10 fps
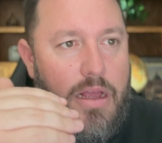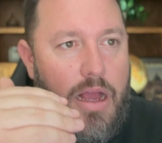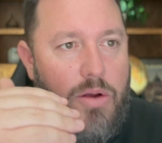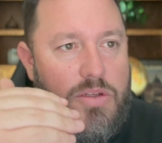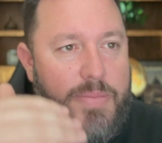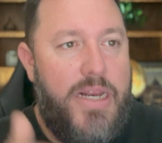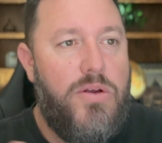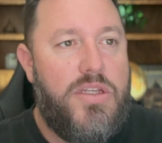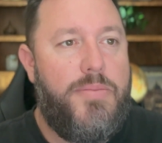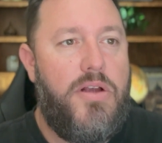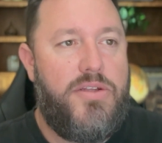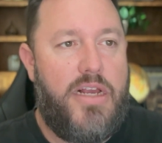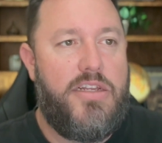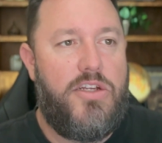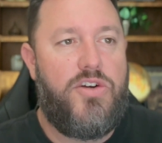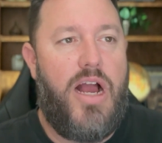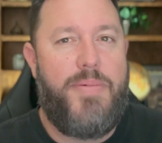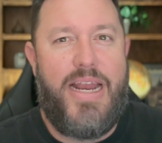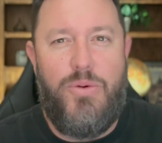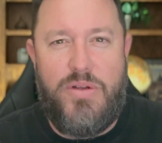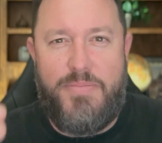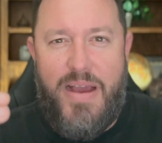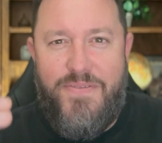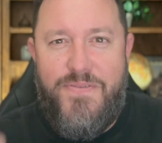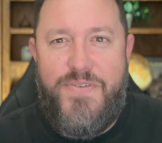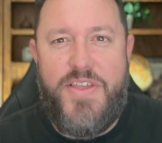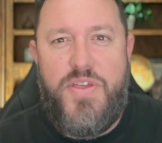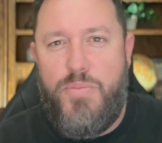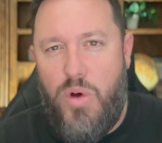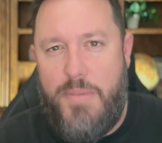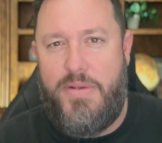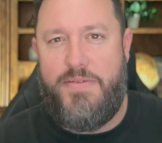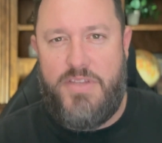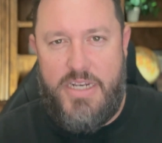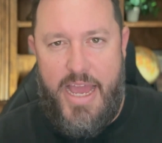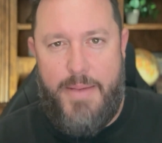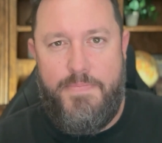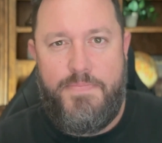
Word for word: I was meeting with somebody who was exiting D R O P, and it was my fifth appointment of the day.